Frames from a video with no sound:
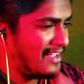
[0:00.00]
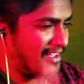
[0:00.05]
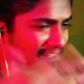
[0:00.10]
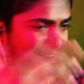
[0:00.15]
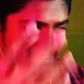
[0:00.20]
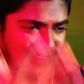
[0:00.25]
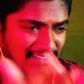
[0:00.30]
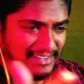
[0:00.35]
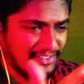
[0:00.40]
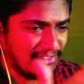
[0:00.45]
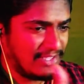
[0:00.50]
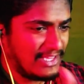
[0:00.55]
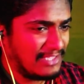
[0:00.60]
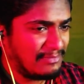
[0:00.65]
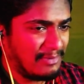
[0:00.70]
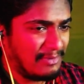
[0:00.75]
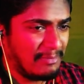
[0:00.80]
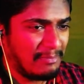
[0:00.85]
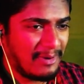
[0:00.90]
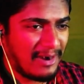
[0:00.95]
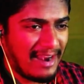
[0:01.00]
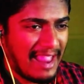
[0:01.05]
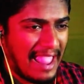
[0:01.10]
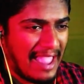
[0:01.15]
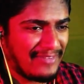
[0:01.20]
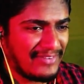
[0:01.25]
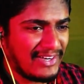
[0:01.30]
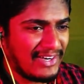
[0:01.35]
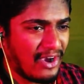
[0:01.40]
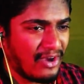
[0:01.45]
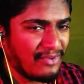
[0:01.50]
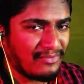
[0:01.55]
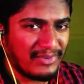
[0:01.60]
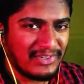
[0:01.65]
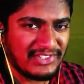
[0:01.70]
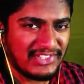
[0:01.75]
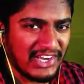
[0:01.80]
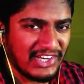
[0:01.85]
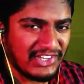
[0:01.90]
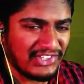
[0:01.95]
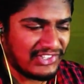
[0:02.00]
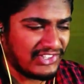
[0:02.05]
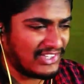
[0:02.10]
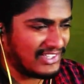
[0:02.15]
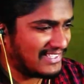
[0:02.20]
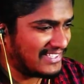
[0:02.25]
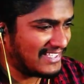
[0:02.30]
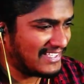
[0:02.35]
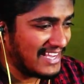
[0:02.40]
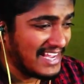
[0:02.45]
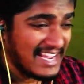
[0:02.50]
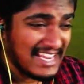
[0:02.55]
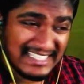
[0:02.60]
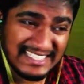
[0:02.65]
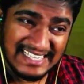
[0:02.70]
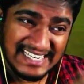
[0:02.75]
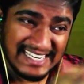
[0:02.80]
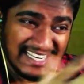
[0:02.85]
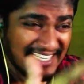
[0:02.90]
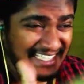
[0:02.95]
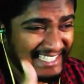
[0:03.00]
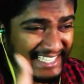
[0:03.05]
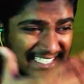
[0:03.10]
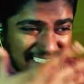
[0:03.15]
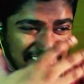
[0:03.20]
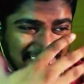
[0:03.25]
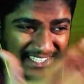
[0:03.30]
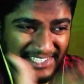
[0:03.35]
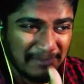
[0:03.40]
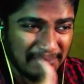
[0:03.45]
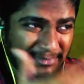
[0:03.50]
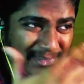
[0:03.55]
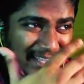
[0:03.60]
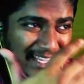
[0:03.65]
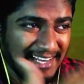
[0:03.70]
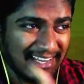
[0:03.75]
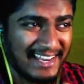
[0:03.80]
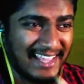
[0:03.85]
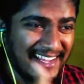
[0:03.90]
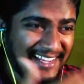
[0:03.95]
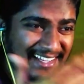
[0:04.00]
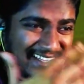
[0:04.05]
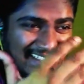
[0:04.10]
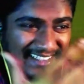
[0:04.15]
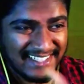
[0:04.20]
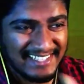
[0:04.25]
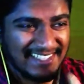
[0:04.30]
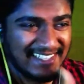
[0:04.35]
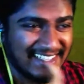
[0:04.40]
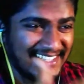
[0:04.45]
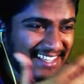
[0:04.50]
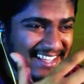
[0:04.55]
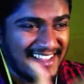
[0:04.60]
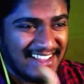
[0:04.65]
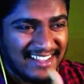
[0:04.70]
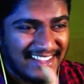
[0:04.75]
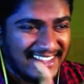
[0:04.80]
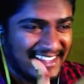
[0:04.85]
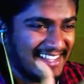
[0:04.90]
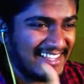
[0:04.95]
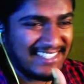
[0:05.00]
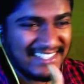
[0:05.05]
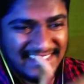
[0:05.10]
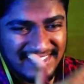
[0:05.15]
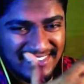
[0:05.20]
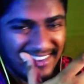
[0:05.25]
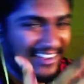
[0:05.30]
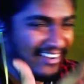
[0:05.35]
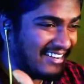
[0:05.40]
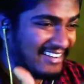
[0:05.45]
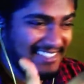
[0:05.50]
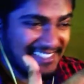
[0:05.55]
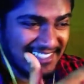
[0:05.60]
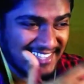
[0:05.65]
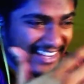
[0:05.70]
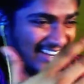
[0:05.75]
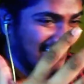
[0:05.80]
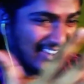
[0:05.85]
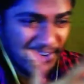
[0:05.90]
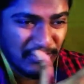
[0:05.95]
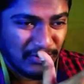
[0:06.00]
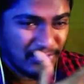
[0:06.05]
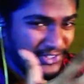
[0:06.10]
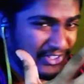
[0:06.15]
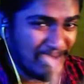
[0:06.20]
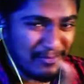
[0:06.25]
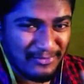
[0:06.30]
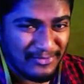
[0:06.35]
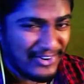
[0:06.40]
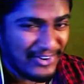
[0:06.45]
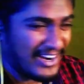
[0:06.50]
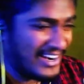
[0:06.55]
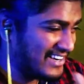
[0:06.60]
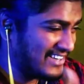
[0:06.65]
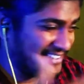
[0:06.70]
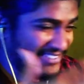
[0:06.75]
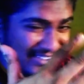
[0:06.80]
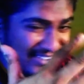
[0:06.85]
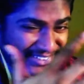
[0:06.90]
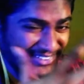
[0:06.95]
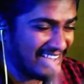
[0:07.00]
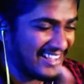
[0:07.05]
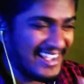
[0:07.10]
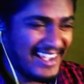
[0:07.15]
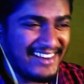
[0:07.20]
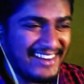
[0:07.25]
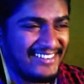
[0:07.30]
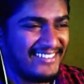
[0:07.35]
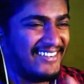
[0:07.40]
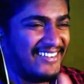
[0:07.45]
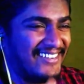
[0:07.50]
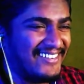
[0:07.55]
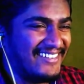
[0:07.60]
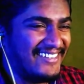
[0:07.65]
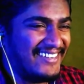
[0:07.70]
These, these people are having conversations, teasing something like the, his son is gonna go somewhere. Do I don't know.